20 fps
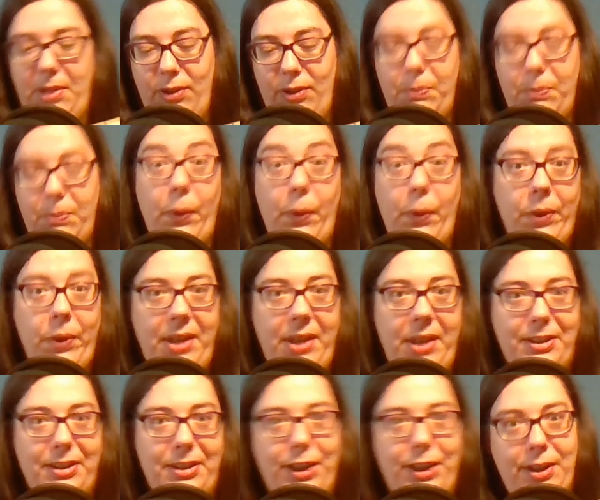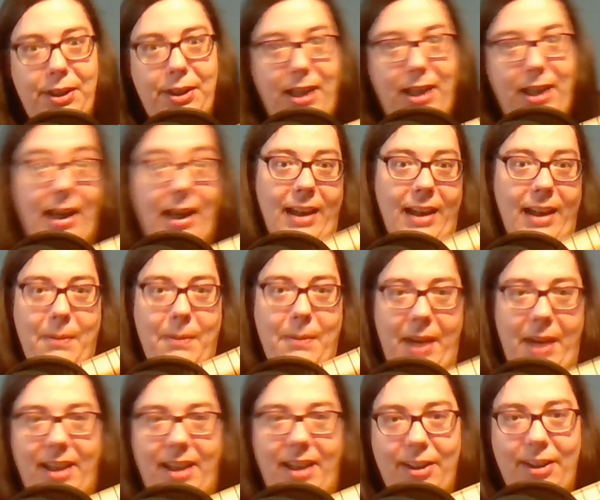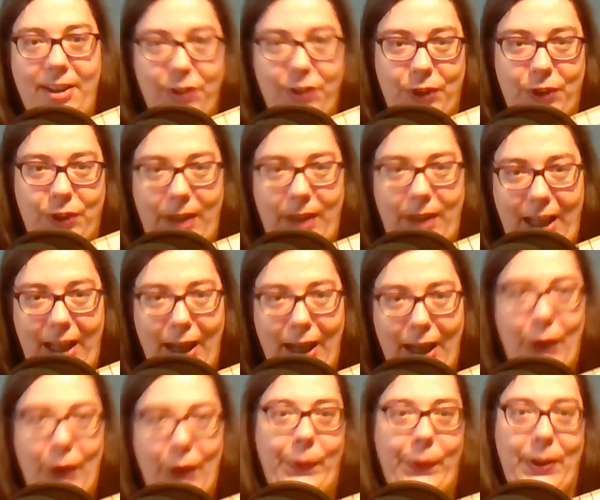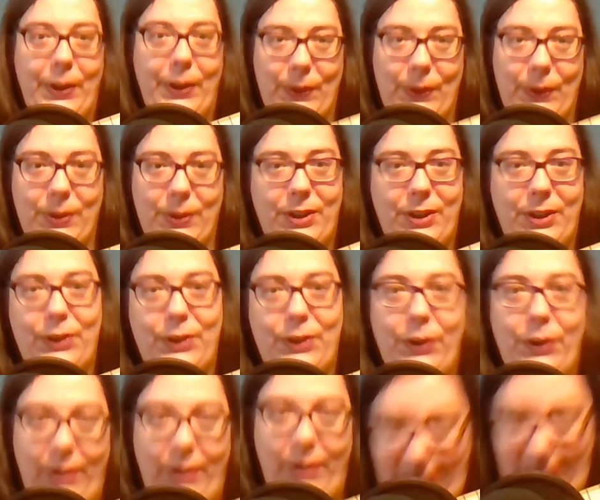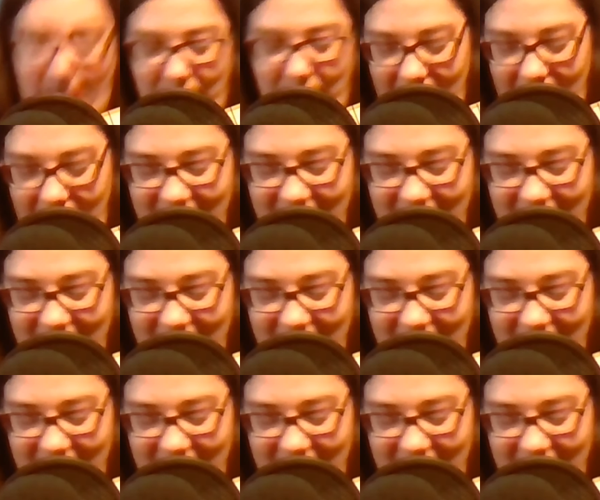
Because both in Turkey and in my country, we use the Do, Re, Mi